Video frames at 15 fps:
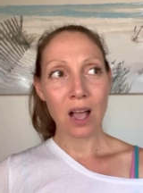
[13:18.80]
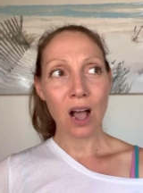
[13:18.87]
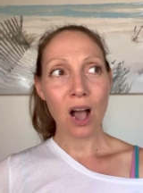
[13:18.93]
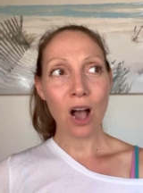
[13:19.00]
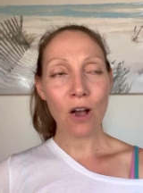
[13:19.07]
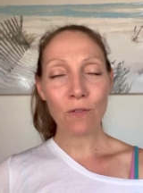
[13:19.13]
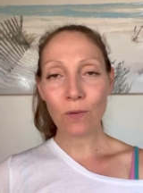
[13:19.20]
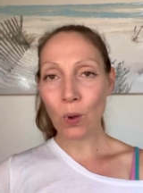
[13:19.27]

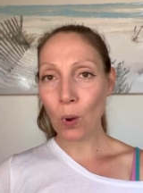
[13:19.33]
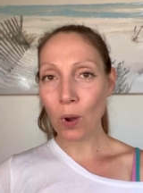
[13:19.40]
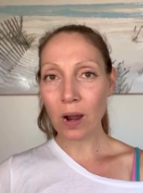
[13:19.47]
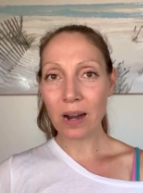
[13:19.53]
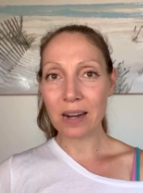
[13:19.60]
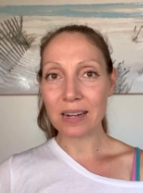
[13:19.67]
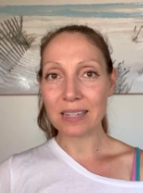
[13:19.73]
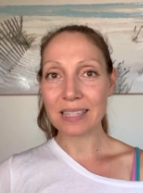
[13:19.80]
Of
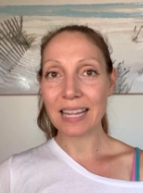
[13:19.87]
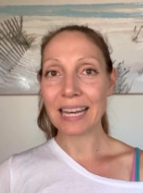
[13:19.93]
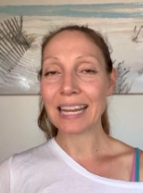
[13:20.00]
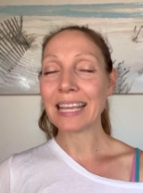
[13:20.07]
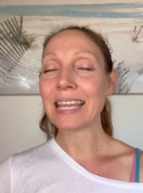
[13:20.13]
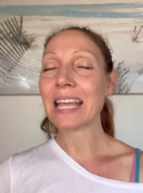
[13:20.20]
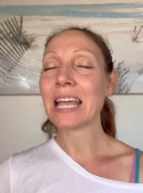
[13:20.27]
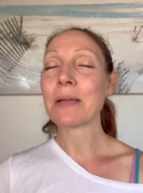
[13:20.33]
course. And
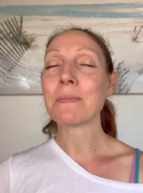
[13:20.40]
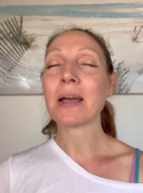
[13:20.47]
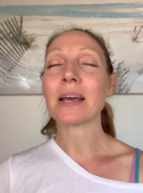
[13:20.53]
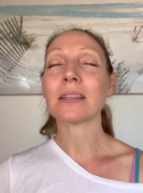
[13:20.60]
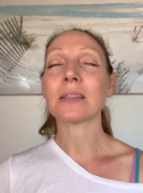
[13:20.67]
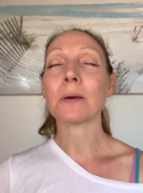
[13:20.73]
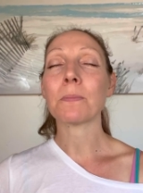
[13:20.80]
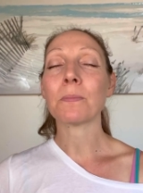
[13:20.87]
it came
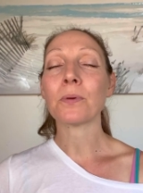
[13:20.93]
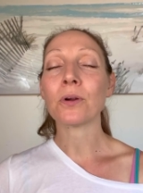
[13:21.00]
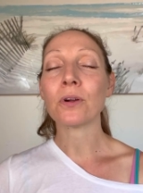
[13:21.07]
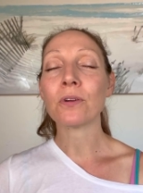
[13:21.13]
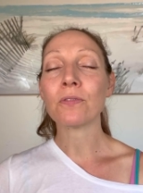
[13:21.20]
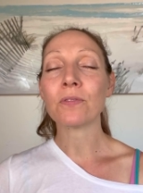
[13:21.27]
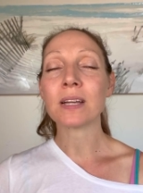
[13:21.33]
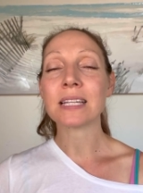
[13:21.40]
at the
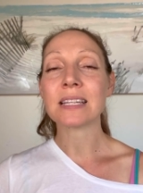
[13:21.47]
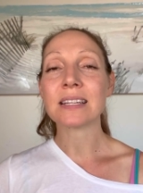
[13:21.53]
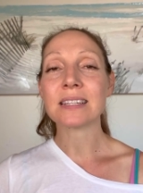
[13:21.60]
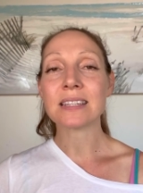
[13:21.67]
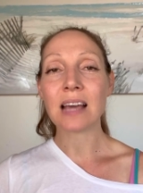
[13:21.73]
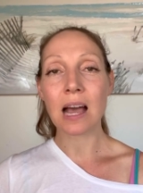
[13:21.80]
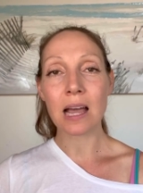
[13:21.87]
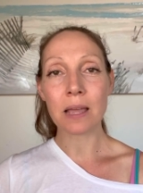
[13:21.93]
perfect
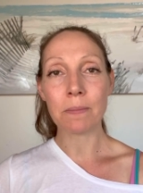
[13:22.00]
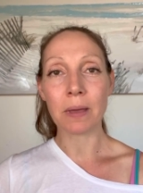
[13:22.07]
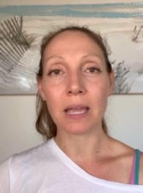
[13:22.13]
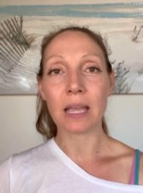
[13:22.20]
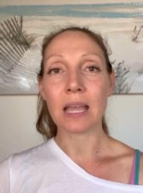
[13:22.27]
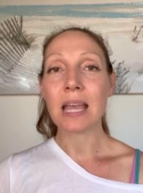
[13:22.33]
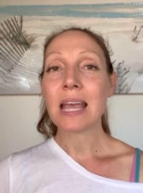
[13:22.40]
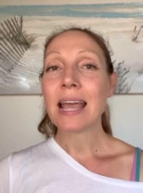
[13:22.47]
timing.